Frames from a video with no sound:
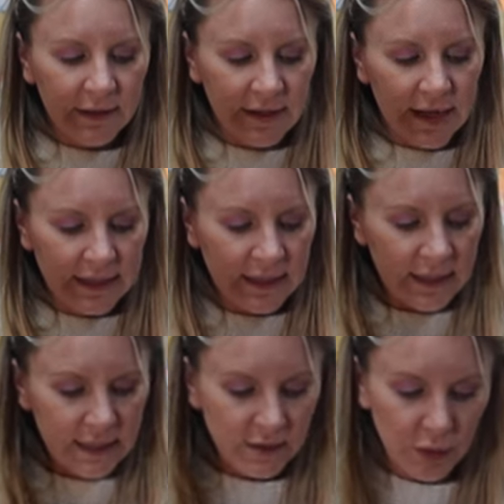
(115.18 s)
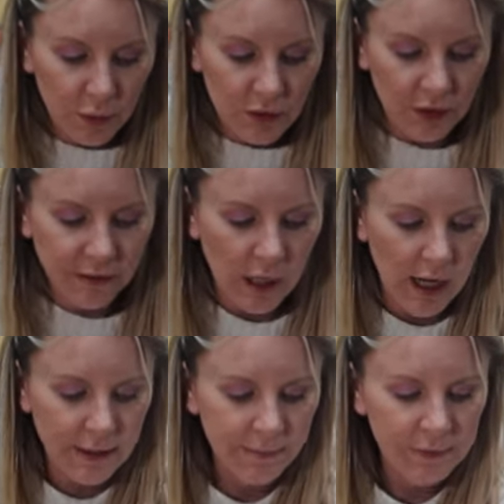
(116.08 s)
The idea is you will turn it
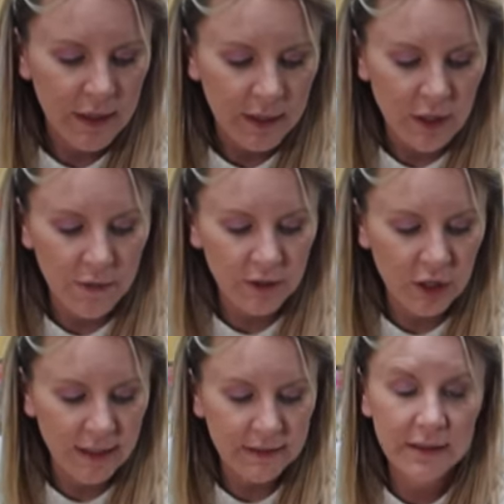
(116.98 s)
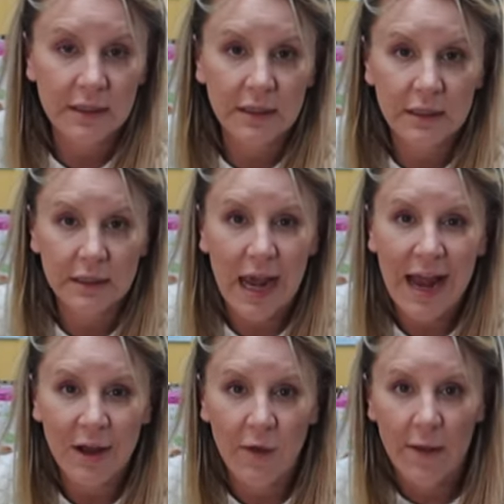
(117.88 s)
on, you'll adjust the
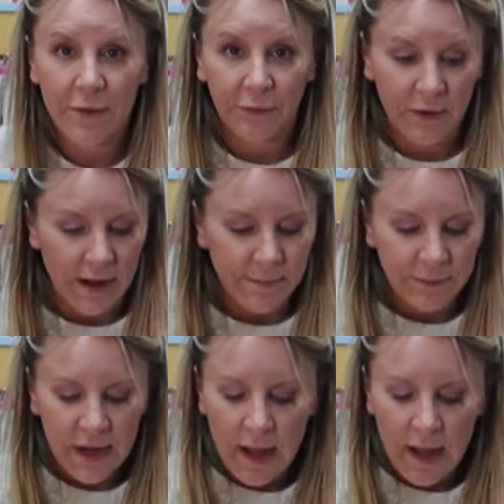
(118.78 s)
dial on the front.